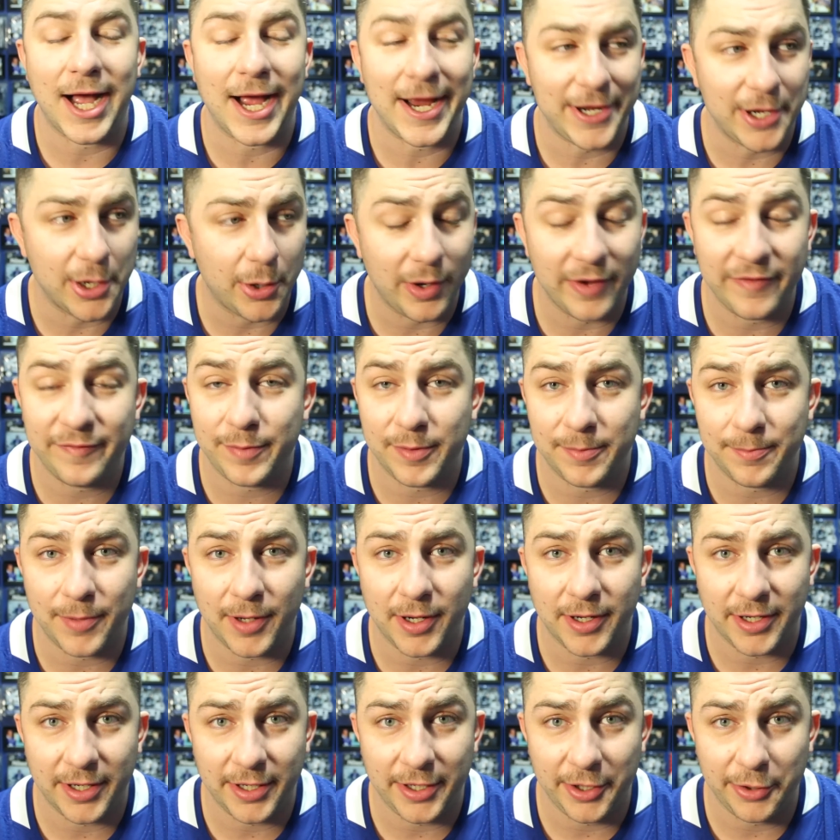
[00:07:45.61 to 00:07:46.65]
I know I've been
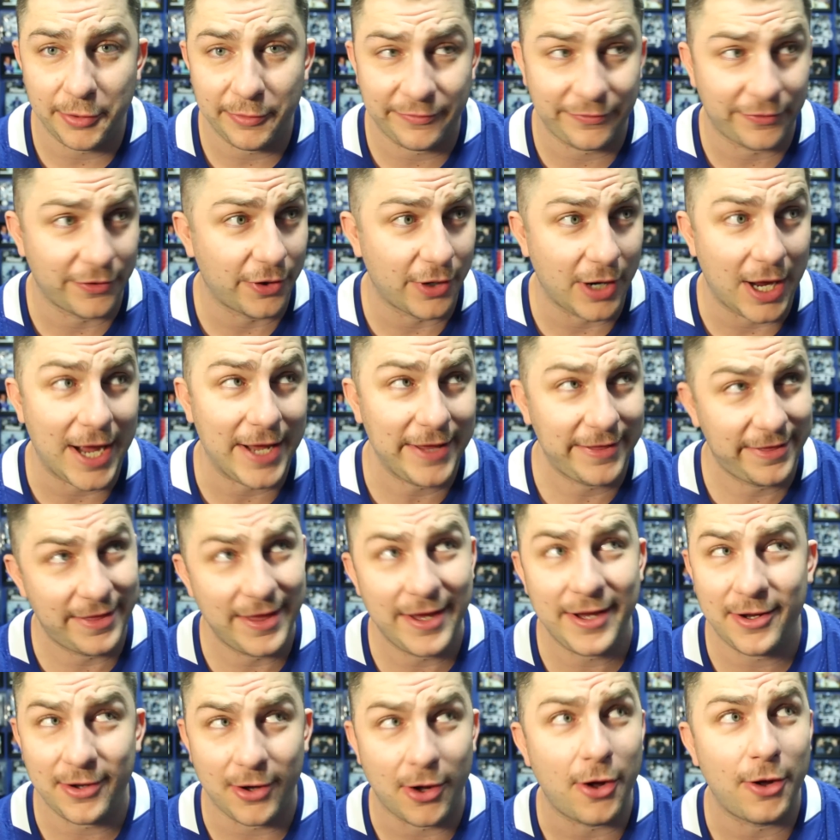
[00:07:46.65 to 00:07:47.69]
bugging you for, I
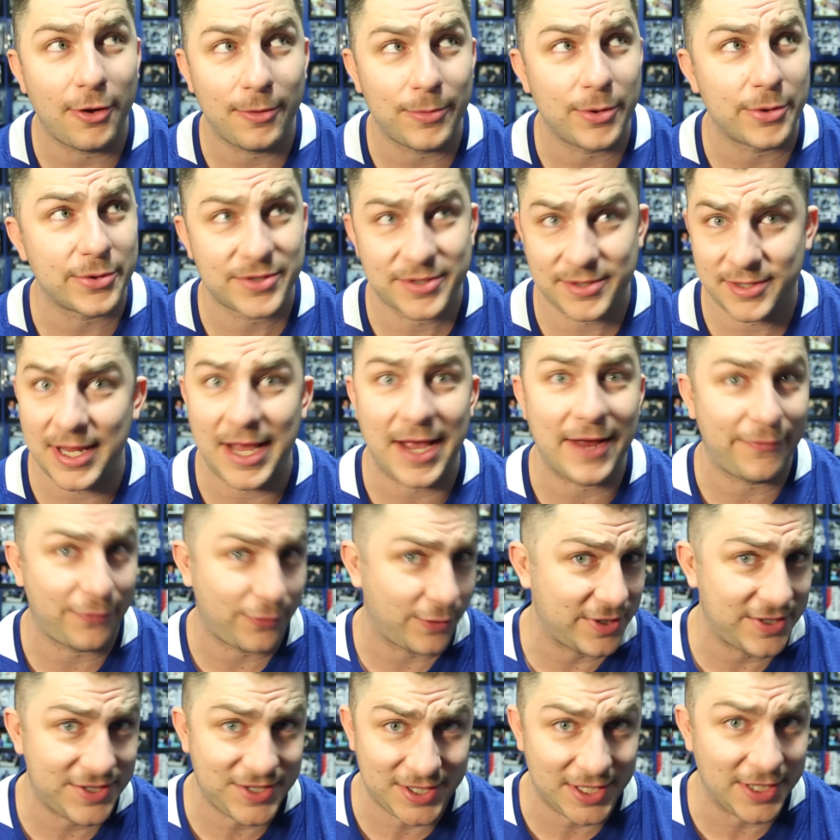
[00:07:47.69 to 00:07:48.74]
think, almost
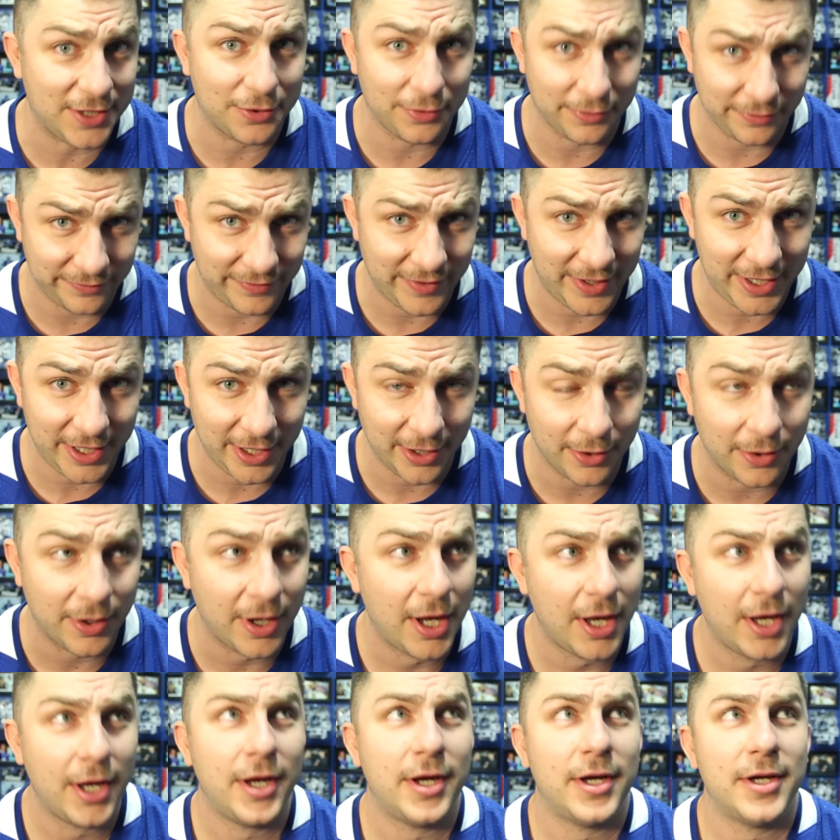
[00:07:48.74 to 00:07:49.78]
every single video
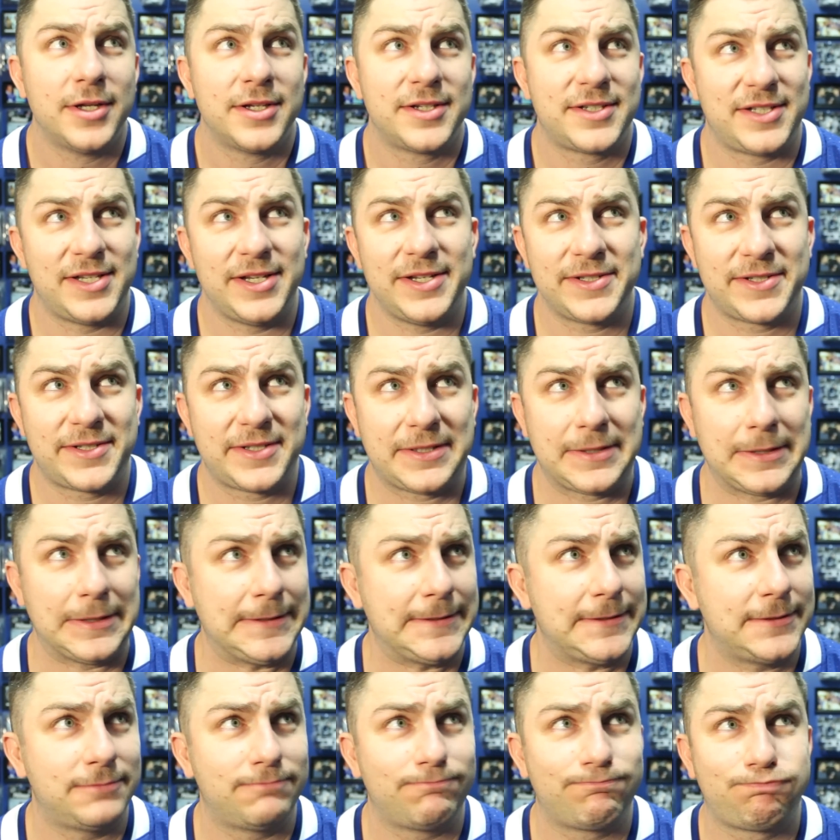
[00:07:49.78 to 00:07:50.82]
since
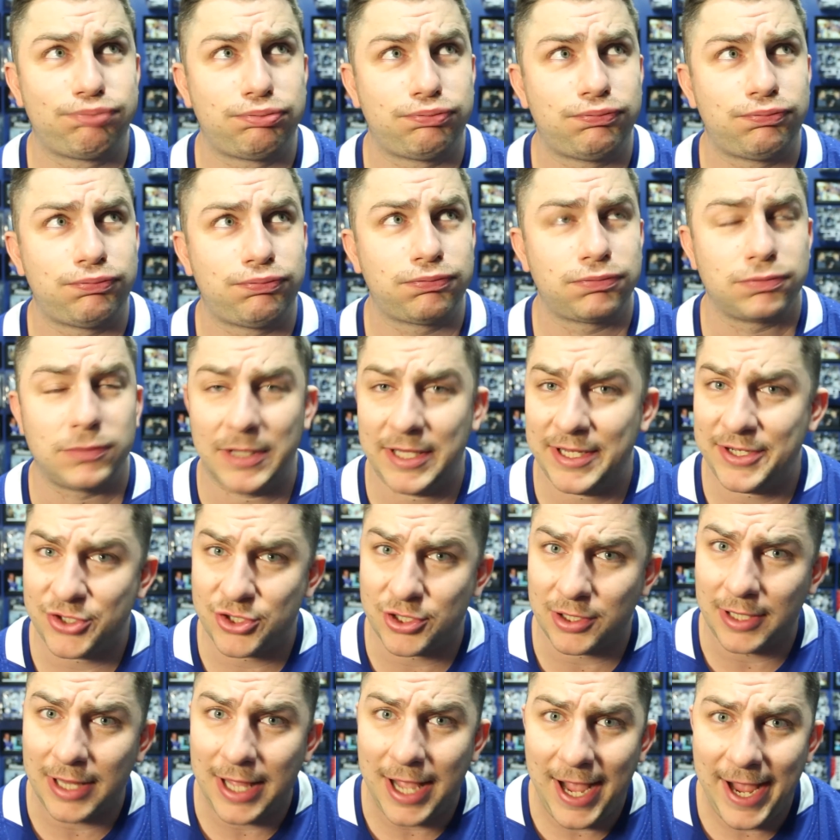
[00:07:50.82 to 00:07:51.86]
uh, late
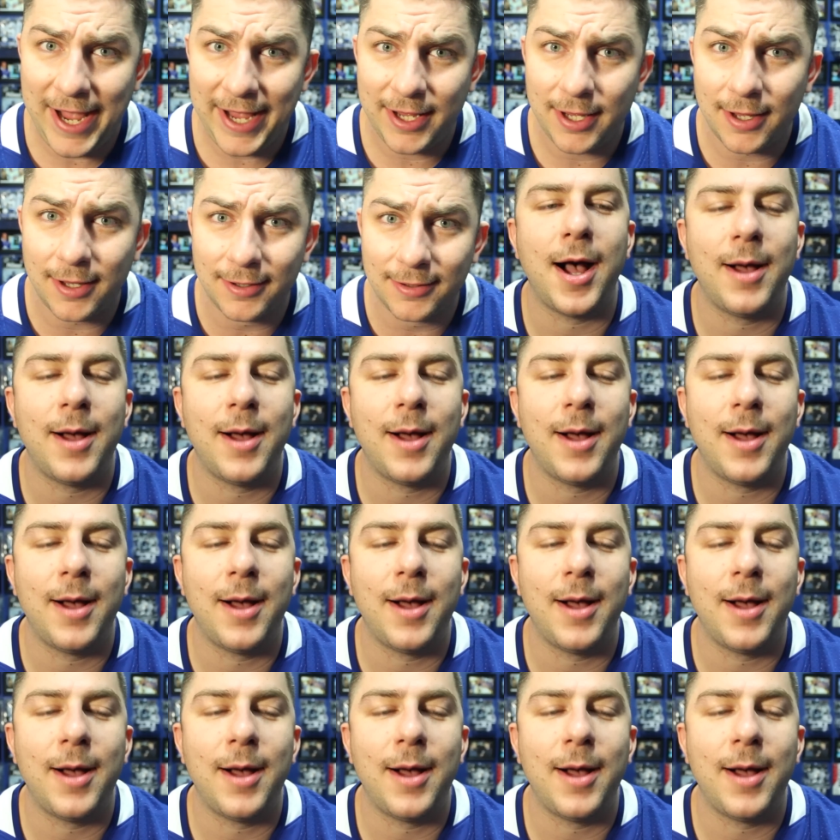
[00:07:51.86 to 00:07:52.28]
July.